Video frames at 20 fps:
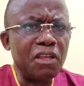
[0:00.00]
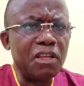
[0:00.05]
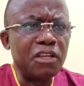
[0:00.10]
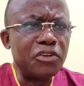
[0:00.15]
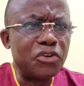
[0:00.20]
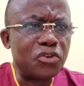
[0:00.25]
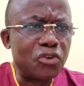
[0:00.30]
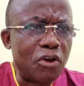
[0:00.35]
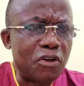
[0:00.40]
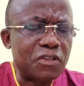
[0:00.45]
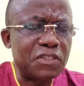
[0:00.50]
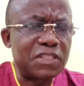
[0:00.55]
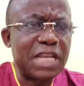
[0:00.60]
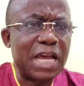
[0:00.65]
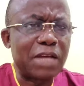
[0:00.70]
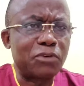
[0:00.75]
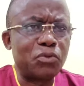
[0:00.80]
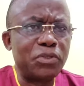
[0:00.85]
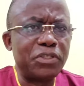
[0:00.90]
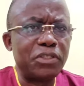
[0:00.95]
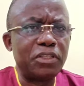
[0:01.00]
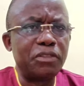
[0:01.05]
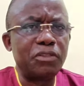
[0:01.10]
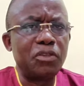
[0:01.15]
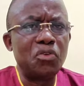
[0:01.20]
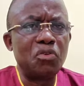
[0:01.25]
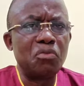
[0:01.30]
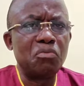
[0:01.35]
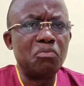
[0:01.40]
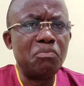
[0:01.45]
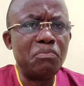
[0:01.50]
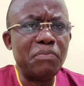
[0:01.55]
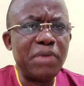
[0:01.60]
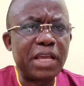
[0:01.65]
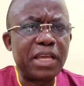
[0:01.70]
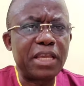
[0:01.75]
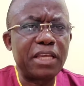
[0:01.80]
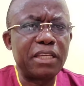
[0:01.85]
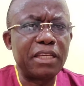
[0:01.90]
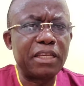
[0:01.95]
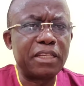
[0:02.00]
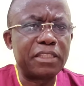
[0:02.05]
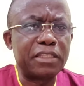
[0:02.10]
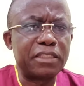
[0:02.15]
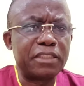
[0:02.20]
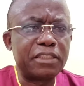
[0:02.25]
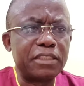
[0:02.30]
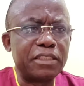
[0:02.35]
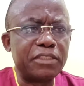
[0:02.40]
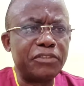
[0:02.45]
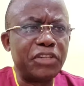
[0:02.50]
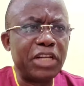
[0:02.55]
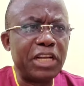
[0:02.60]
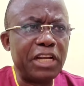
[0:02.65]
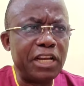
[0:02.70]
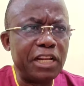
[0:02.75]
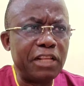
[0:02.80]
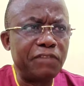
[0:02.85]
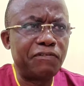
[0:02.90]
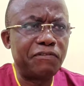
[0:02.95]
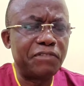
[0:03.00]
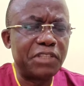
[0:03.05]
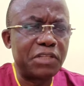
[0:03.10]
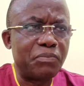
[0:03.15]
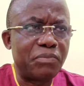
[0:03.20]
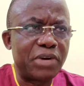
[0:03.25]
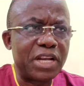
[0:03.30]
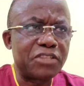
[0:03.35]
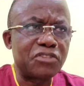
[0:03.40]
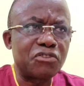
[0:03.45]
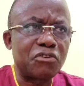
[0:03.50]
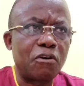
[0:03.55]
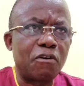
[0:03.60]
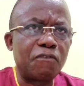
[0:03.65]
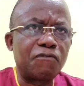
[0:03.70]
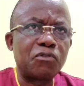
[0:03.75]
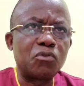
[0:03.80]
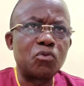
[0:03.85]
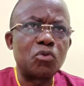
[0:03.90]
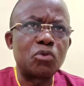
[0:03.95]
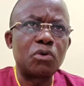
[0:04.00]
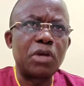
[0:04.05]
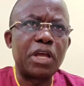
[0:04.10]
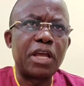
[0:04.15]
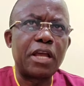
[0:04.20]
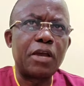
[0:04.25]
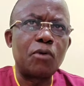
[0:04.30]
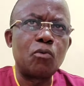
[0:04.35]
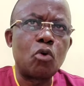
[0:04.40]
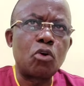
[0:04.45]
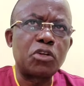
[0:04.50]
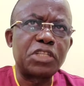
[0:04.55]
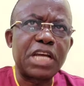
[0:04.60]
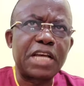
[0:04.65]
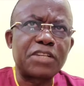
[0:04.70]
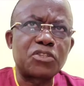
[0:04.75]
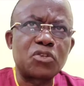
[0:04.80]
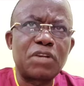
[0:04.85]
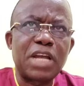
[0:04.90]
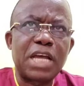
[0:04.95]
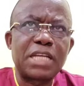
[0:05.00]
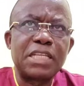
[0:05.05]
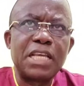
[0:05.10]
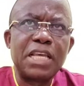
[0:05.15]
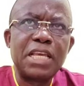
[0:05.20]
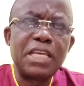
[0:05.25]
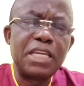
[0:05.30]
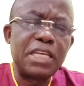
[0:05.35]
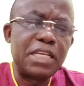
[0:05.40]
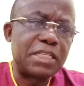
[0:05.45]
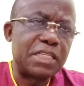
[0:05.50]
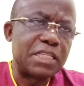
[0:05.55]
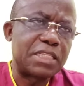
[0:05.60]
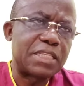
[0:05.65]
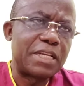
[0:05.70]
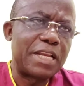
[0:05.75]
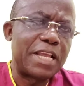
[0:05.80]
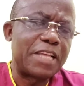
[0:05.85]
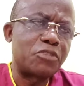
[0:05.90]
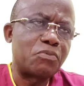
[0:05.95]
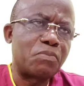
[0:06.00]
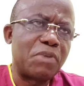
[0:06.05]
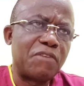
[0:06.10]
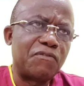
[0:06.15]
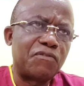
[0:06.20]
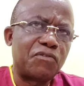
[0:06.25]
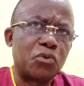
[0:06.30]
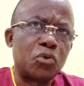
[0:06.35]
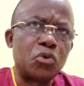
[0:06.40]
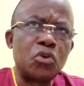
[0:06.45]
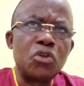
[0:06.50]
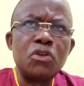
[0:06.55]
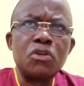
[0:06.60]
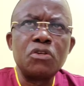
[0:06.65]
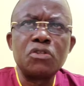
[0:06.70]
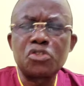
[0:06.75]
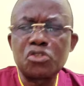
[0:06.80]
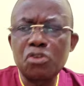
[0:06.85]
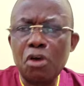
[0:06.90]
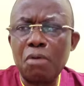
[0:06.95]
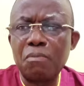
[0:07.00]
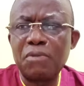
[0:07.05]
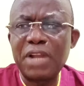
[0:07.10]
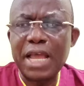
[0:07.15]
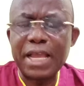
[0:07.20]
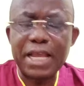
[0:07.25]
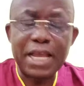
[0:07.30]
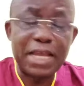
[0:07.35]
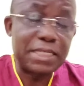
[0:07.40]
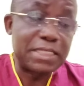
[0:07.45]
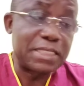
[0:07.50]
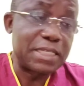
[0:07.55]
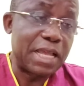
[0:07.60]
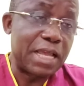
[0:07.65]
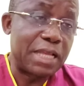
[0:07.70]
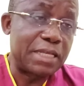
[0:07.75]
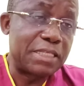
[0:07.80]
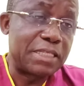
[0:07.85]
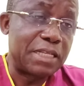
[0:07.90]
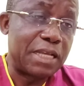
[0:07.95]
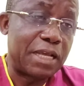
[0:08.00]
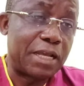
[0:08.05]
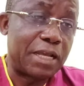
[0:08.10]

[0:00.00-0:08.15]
drugs that will make relieve the breast of water so that it is less painful. Some, like I said,